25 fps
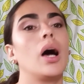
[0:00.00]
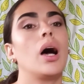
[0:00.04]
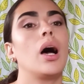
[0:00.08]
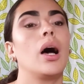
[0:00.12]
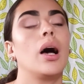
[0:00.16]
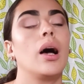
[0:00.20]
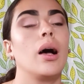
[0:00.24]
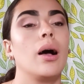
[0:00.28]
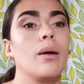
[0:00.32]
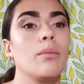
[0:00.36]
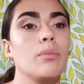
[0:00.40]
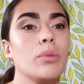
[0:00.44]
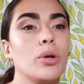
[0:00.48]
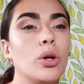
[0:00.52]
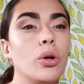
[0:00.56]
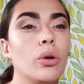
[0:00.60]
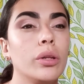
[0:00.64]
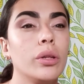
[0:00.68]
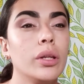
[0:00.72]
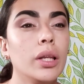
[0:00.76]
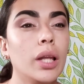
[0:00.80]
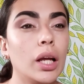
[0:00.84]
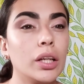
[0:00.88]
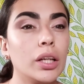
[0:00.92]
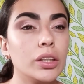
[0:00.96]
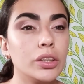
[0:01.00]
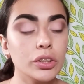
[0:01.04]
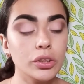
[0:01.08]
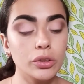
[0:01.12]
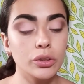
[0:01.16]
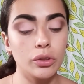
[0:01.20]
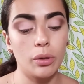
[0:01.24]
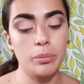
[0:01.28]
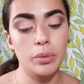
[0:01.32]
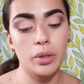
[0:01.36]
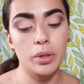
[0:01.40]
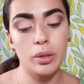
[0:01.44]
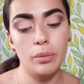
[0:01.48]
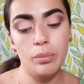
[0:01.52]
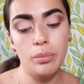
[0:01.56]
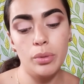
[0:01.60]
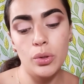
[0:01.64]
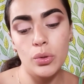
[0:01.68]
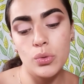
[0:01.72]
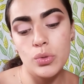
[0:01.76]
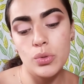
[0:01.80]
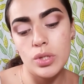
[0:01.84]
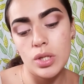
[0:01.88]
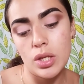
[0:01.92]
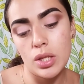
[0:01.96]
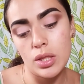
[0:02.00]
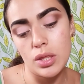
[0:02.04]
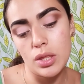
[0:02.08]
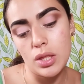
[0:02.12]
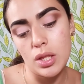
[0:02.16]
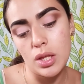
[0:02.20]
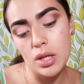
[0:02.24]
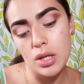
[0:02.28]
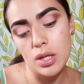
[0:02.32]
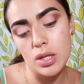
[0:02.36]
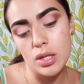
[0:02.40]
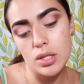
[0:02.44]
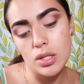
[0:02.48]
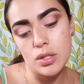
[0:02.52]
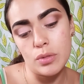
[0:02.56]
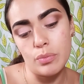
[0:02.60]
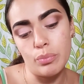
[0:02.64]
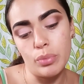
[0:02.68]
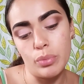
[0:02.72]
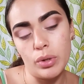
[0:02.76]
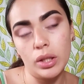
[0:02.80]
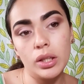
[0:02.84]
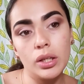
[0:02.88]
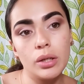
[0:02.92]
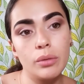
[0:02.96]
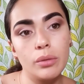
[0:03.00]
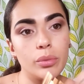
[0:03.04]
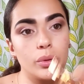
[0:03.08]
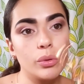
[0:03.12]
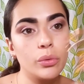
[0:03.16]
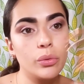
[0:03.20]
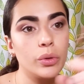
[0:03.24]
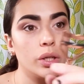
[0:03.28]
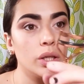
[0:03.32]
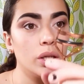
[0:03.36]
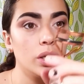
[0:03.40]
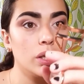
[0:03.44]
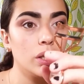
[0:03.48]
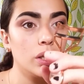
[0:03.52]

curl the lashes, so I'm gonna be using this Brilliant Beauty